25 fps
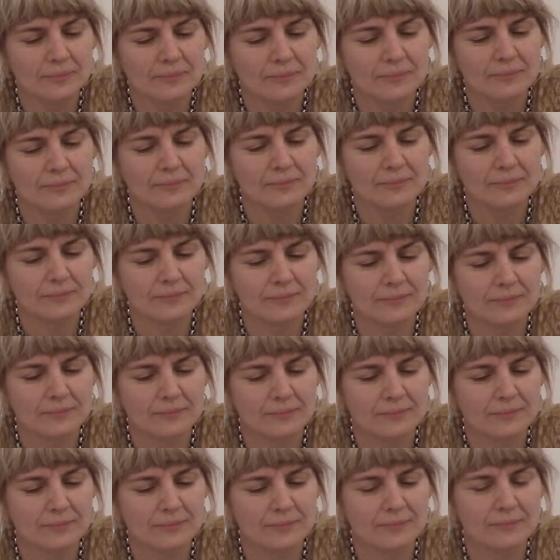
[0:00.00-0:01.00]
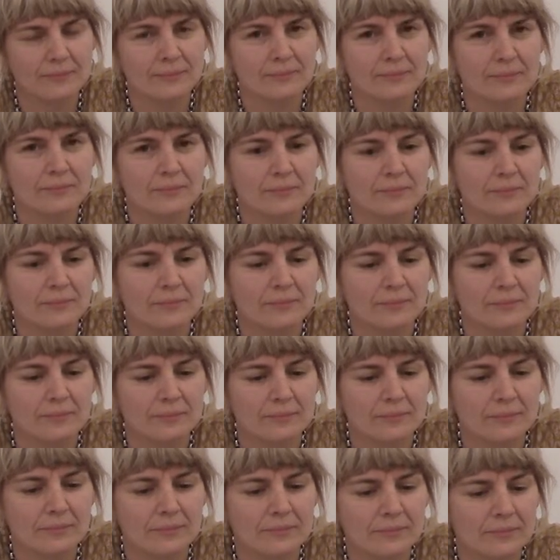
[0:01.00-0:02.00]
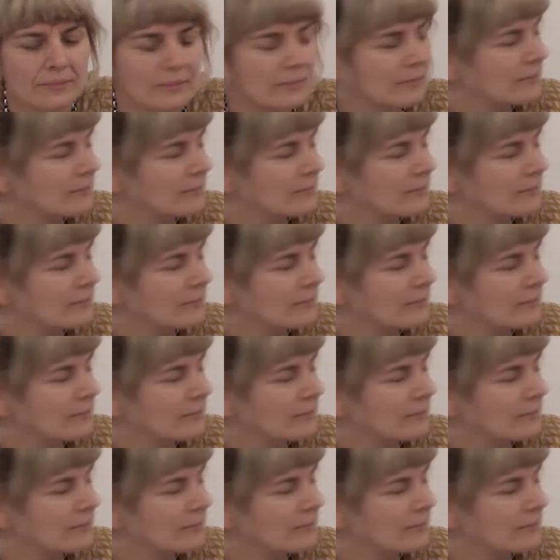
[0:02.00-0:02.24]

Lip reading: No words are spoken by the person on screen.